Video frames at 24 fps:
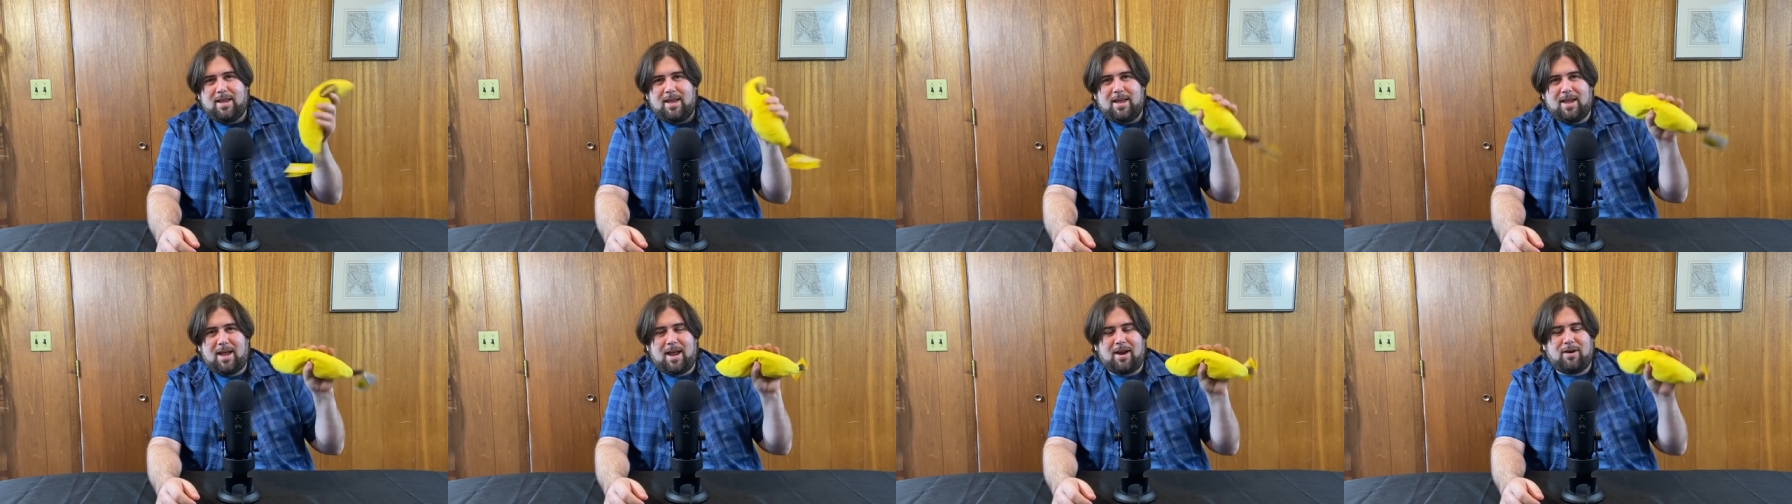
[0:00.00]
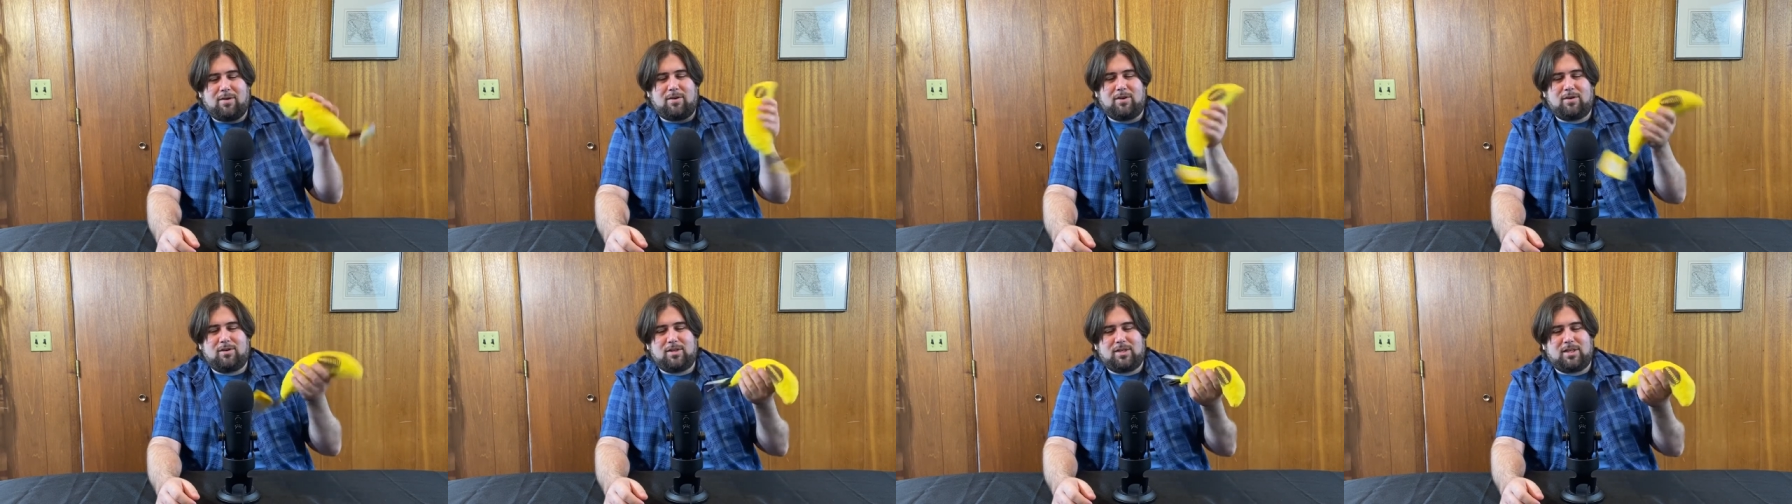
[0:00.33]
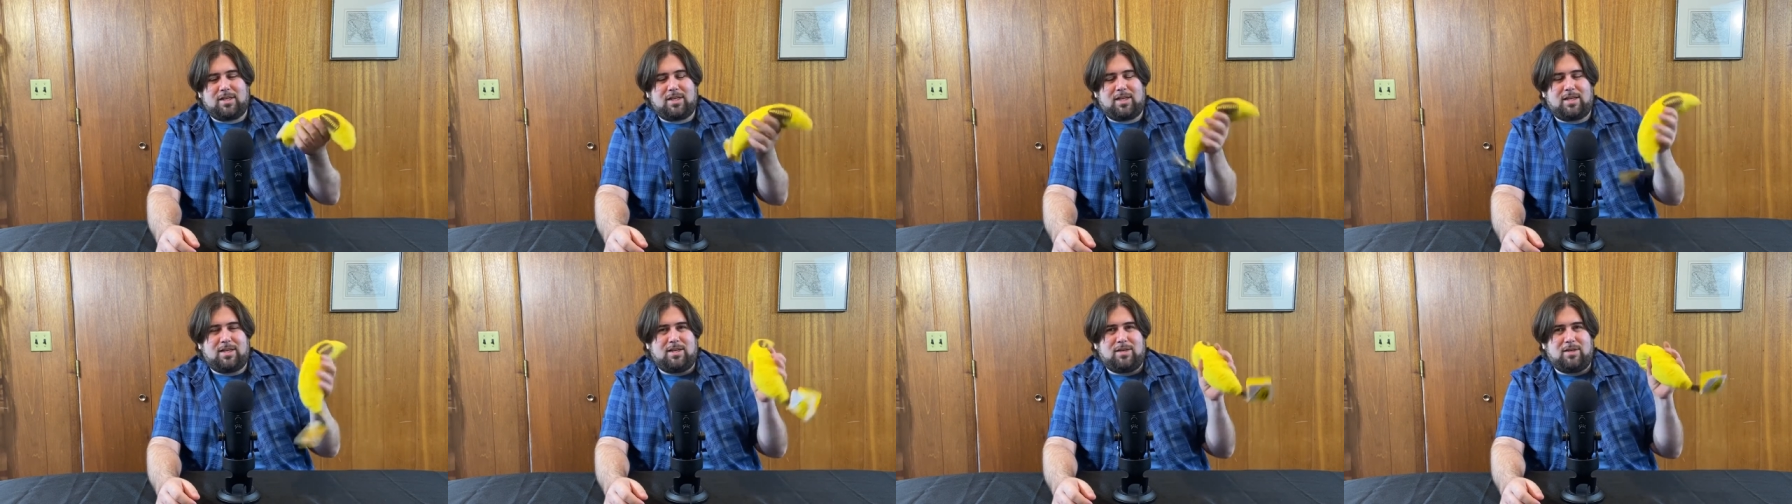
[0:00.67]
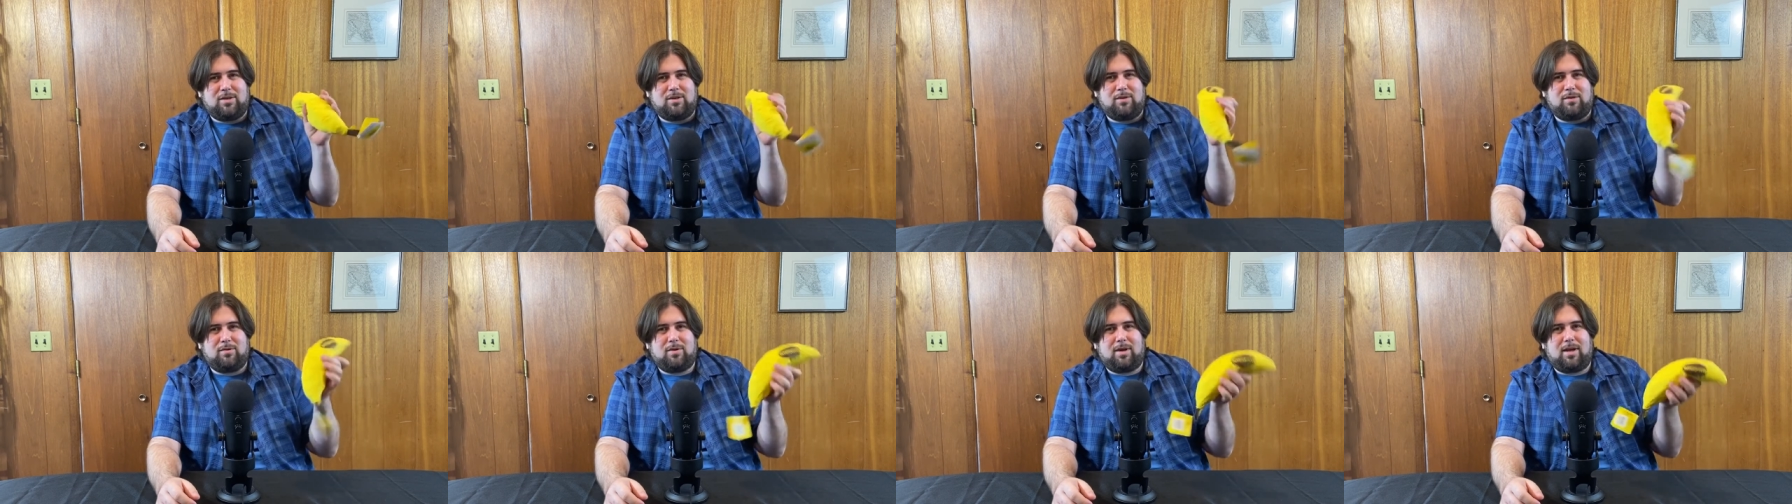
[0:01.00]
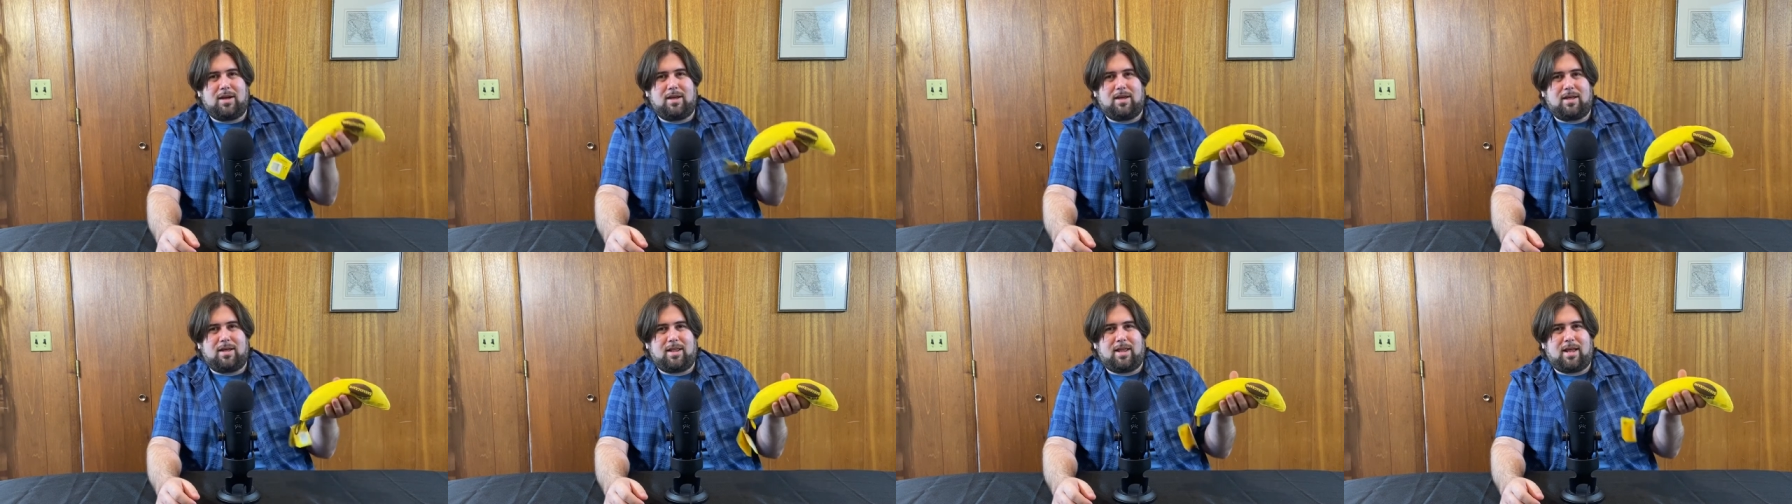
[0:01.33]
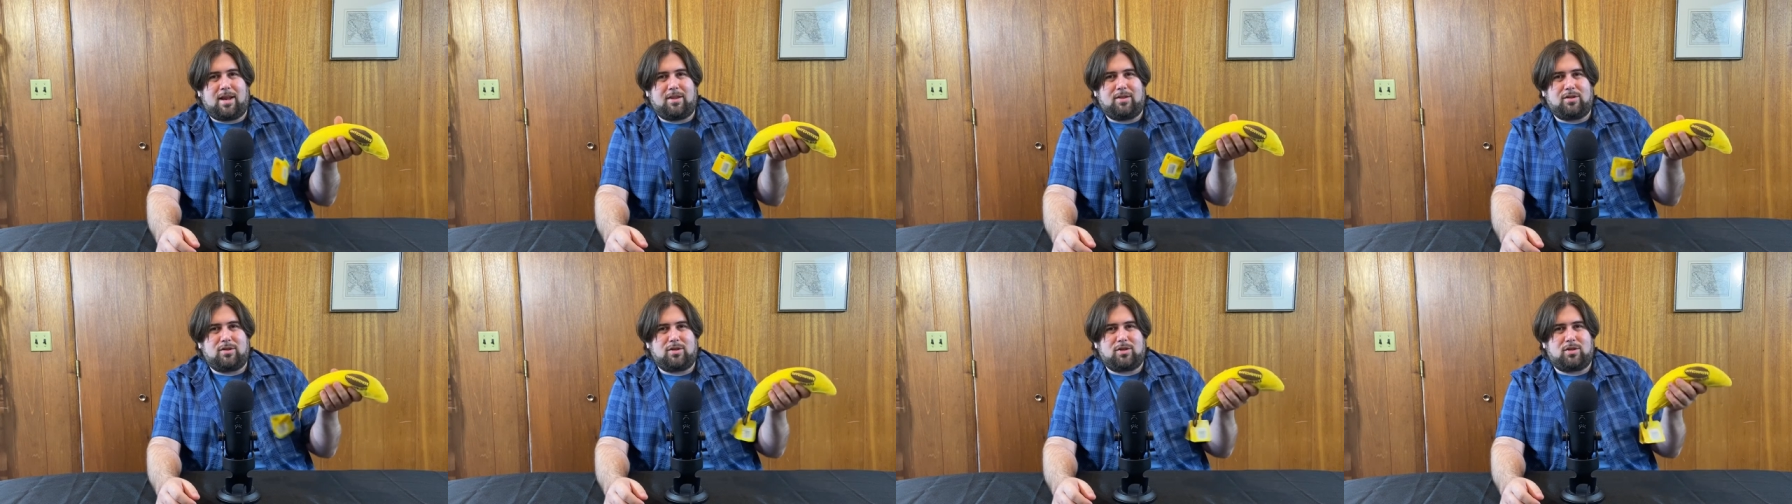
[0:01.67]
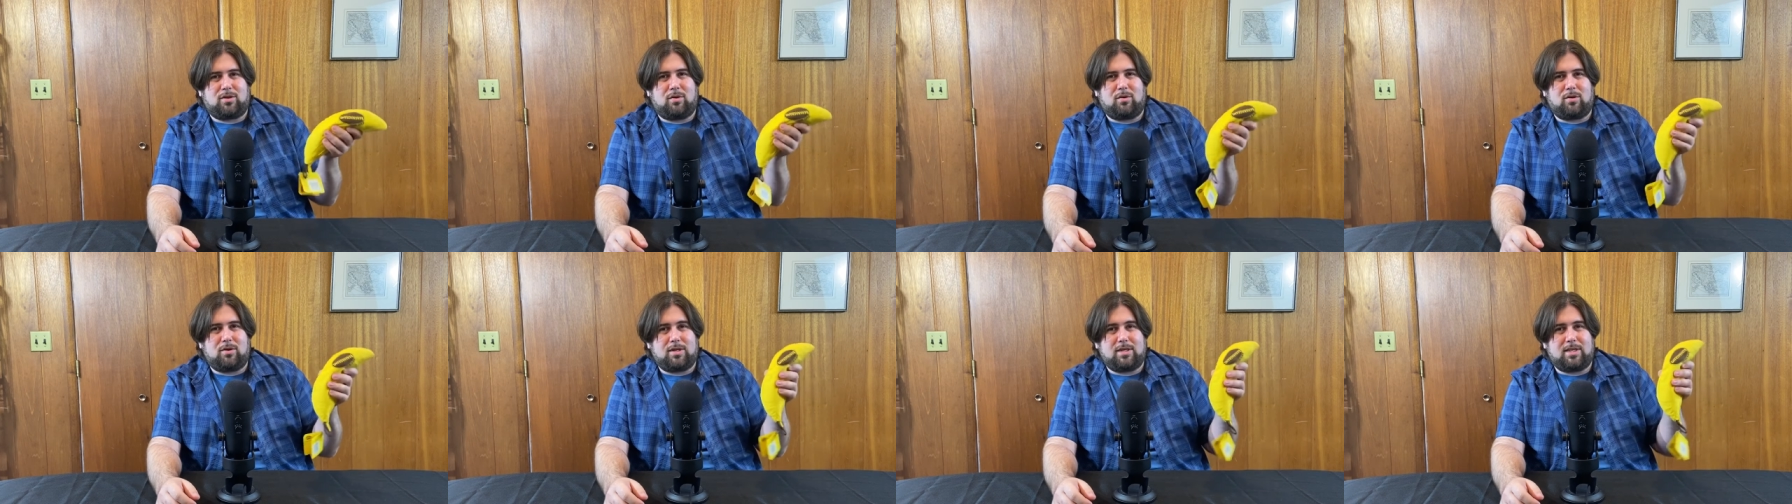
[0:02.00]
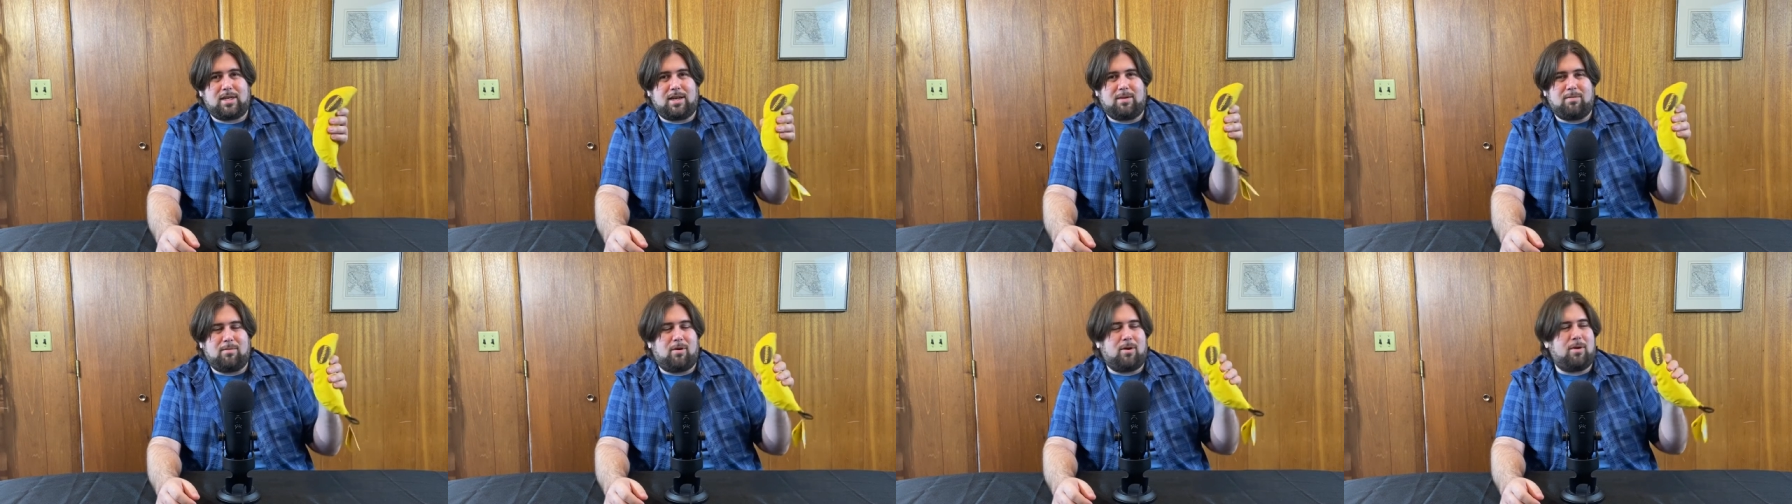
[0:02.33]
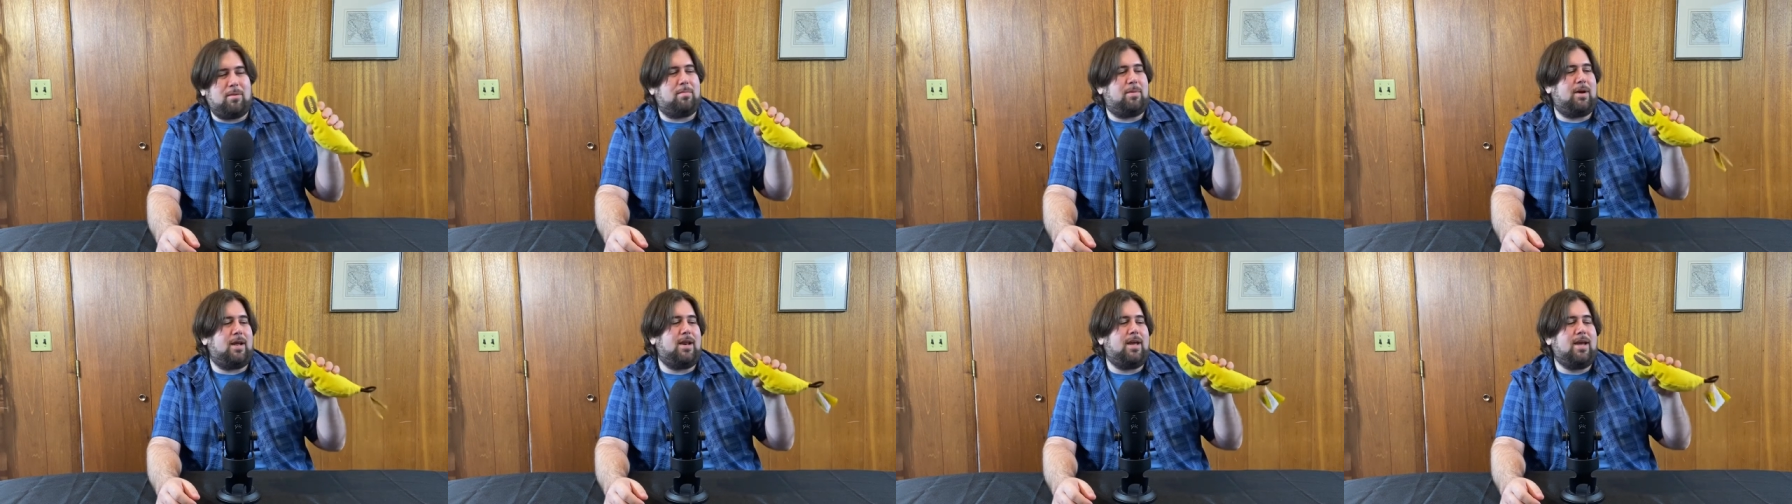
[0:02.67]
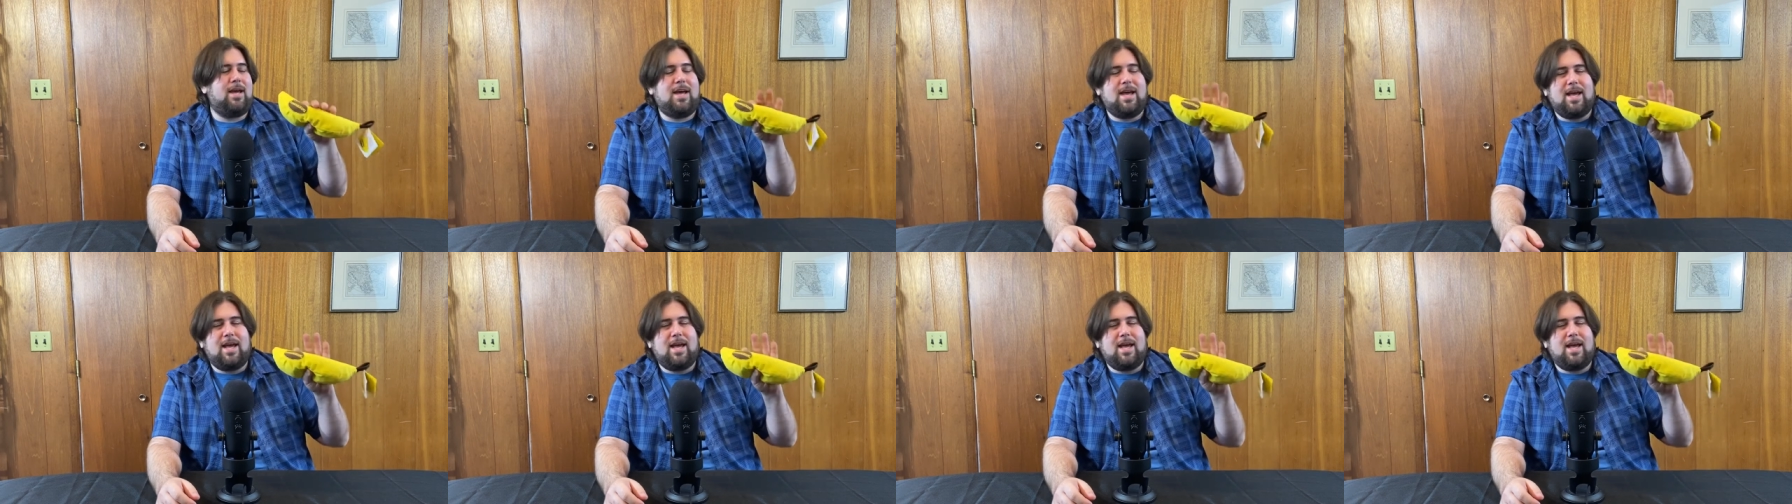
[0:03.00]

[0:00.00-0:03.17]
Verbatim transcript: I don't usually do uh, a lot of those scores anymore, but